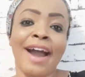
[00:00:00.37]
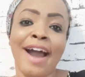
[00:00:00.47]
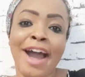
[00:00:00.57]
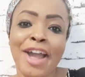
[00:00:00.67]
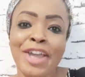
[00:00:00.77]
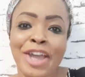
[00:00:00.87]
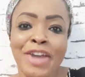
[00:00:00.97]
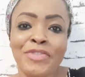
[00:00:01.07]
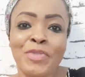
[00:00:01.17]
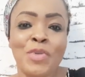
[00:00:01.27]
Hi
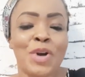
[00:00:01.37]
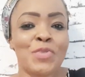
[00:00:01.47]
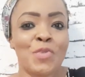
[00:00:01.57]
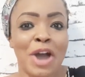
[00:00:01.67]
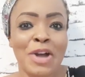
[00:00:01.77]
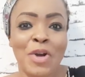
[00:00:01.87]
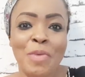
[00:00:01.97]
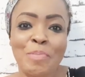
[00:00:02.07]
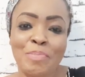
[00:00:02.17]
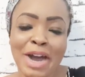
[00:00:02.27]
everyone,
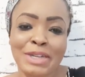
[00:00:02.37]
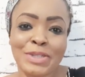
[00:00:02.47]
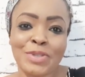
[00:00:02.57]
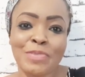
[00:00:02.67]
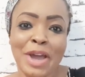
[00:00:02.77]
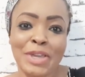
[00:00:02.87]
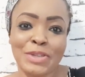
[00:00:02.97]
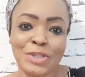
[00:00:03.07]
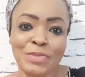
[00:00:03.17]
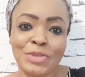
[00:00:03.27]
welcome back to my
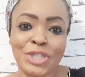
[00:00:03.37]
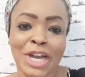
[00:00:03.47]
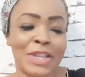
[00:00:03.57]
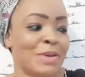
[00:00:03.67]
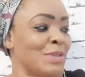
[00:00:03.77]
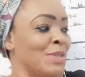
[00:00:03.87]
YouTube channel,